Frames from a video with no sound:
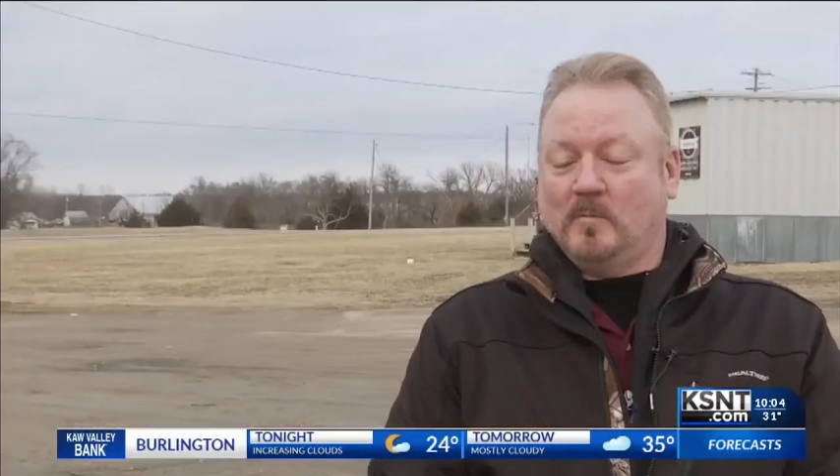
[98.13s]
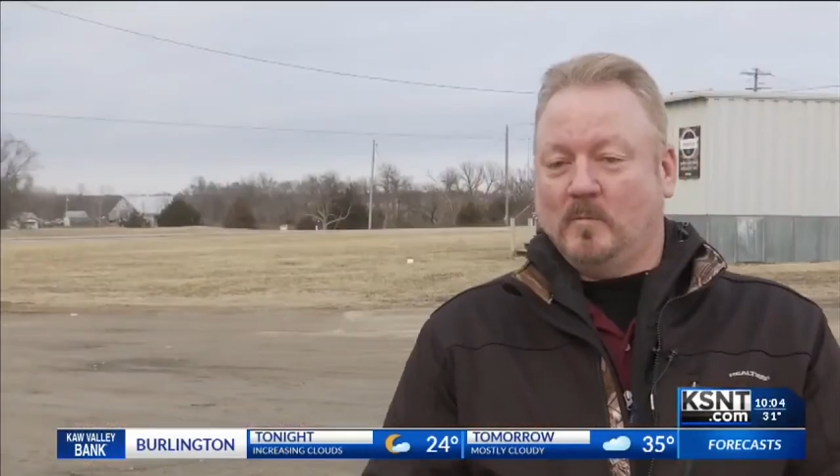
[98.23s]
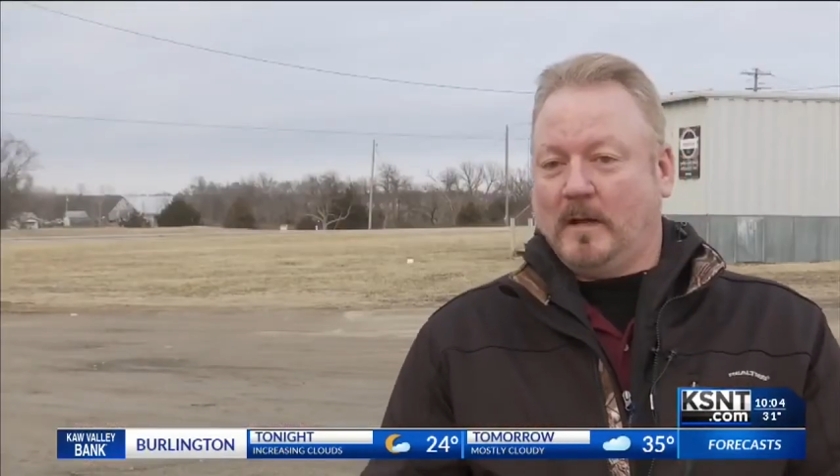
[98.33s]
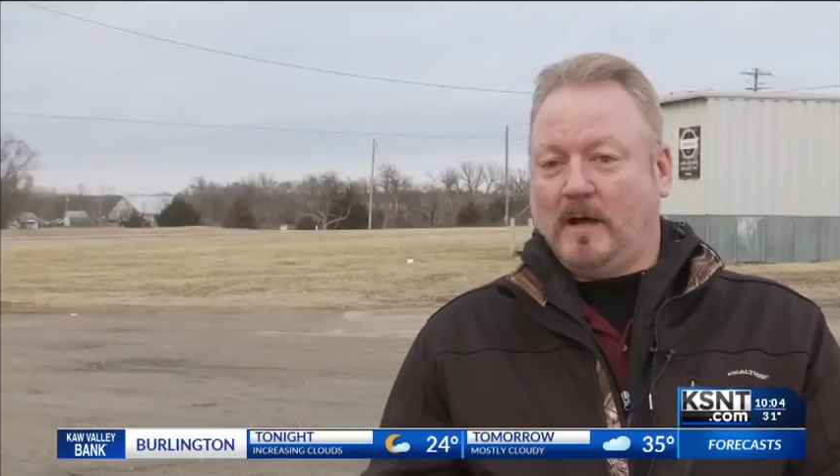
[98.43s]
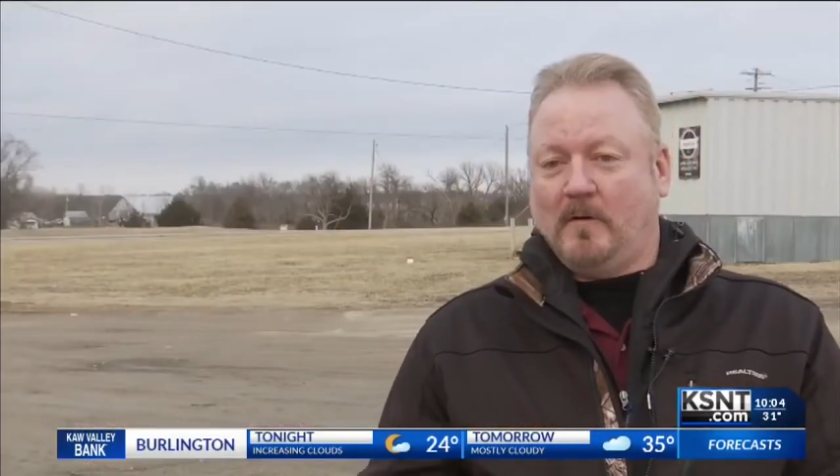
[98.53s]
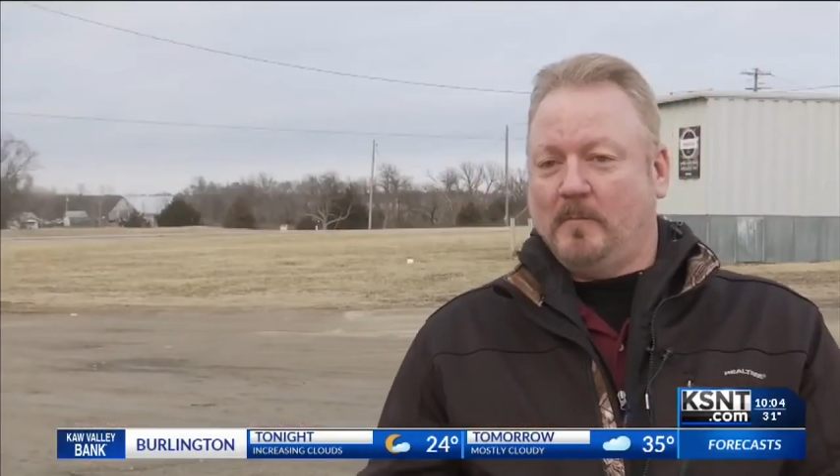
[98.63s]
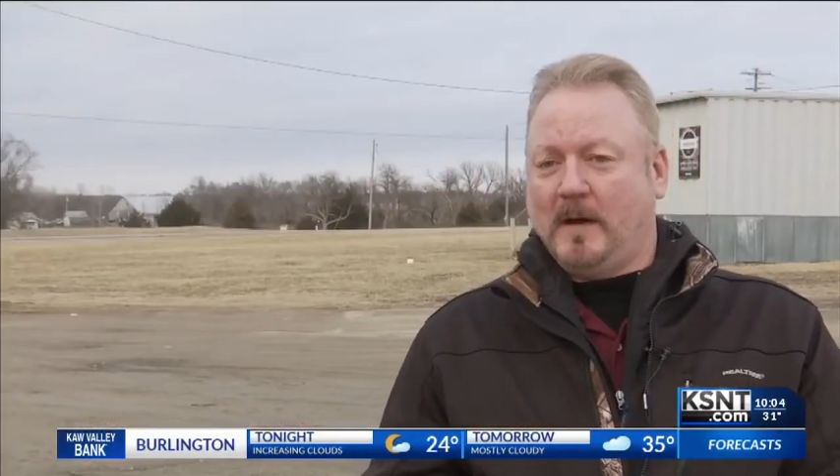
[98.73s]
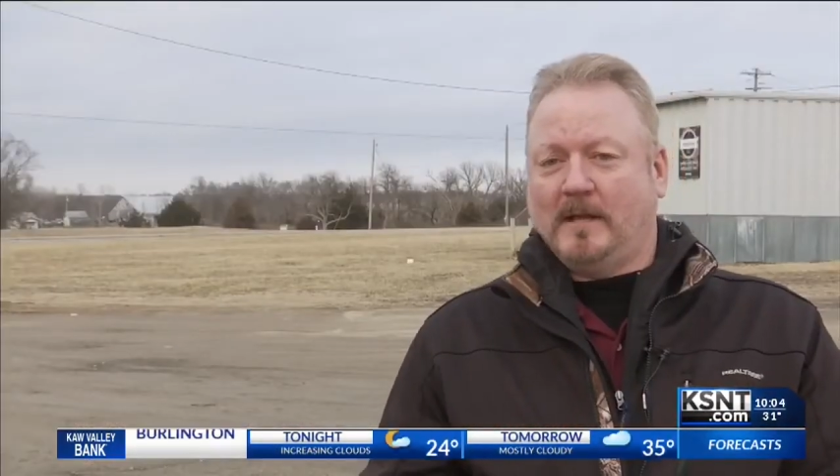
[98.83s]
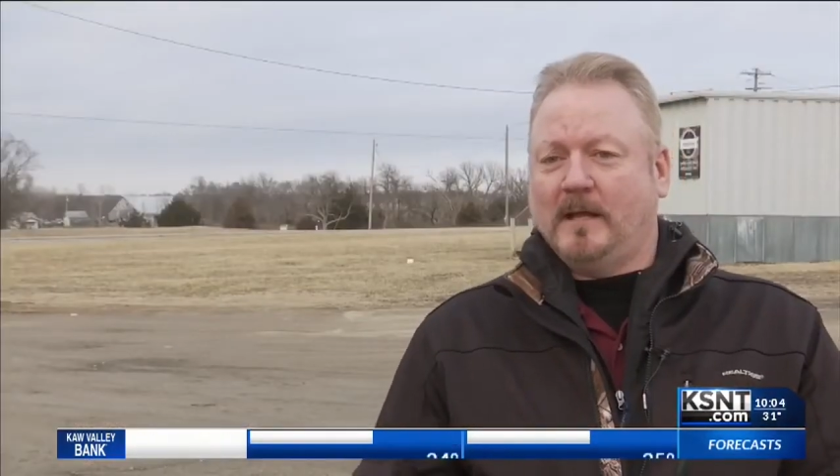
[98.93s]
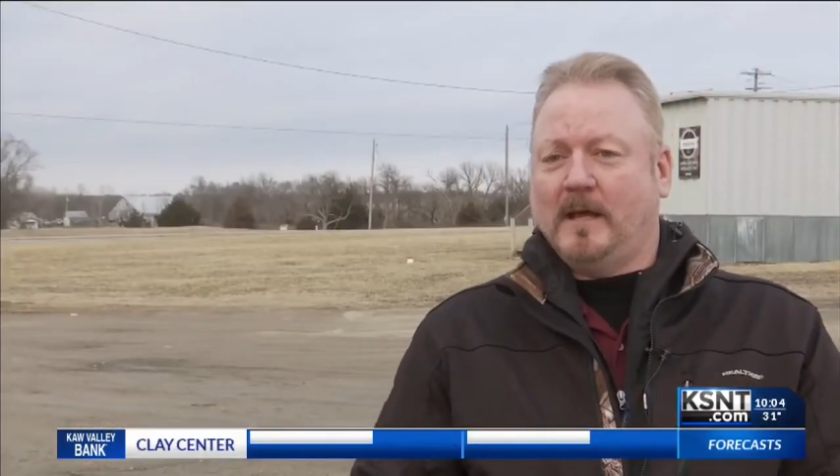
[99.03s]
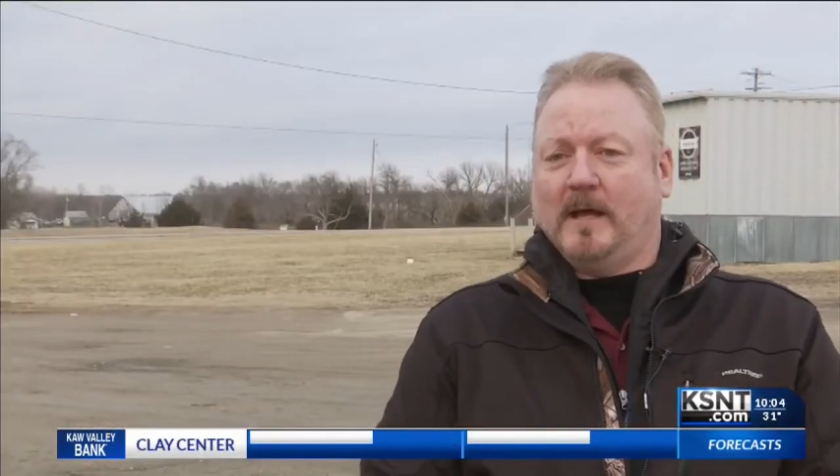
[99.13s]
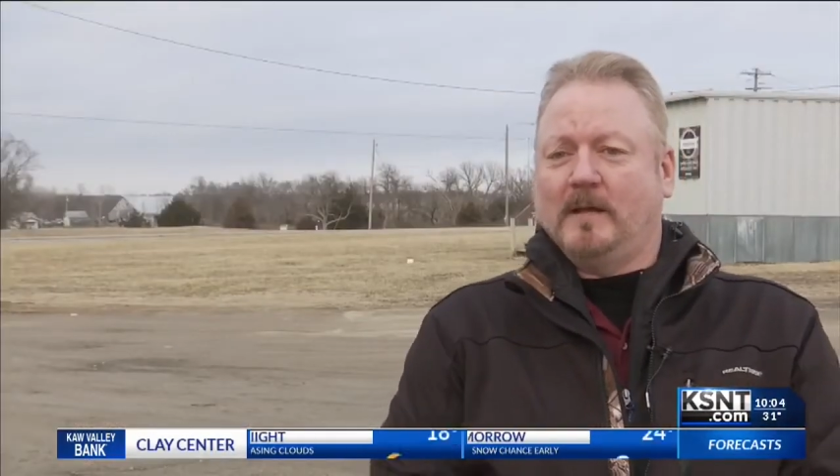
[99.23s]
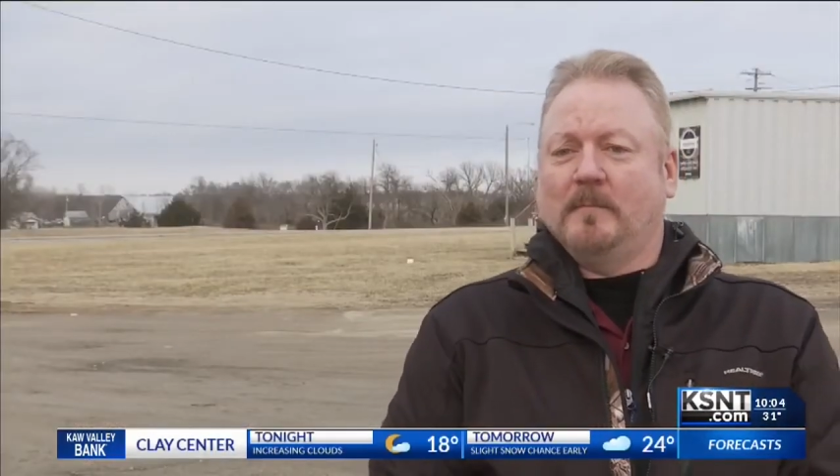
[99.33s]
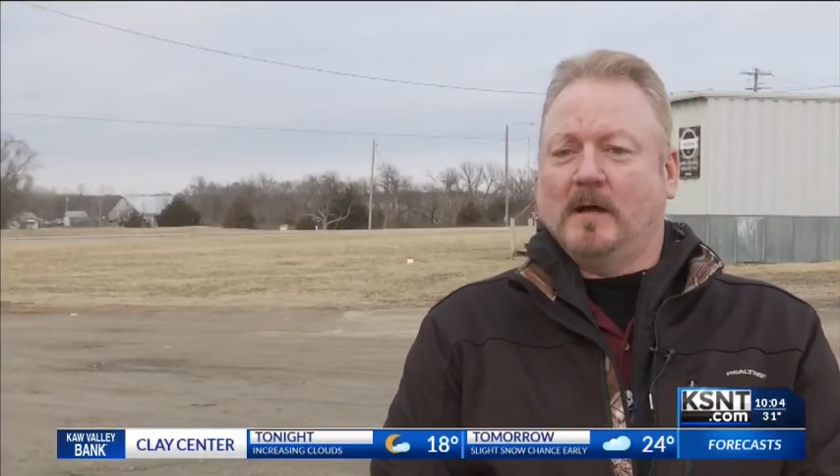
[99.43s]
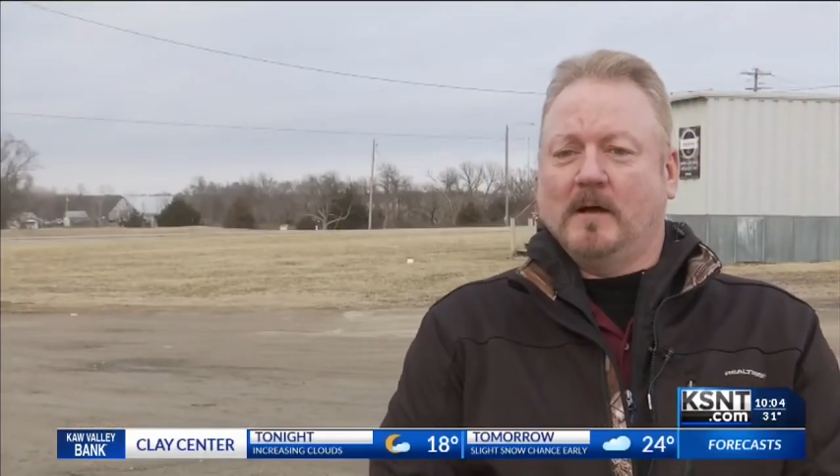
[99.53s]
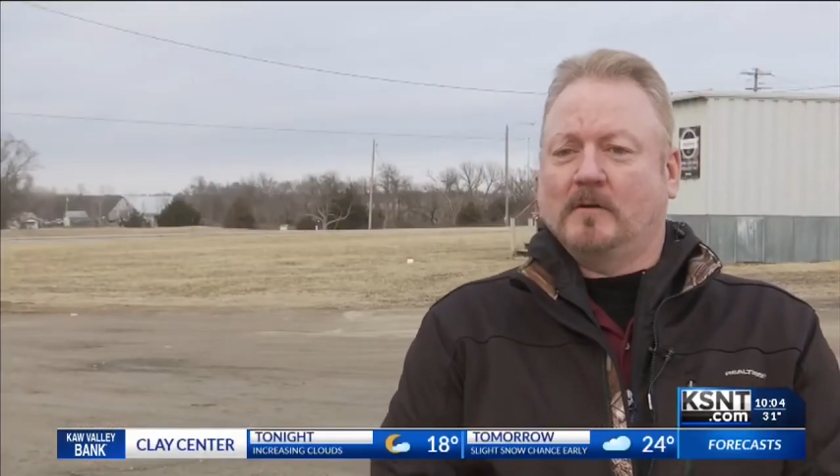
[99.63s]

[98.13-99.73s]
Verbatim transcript: went out with my dad and my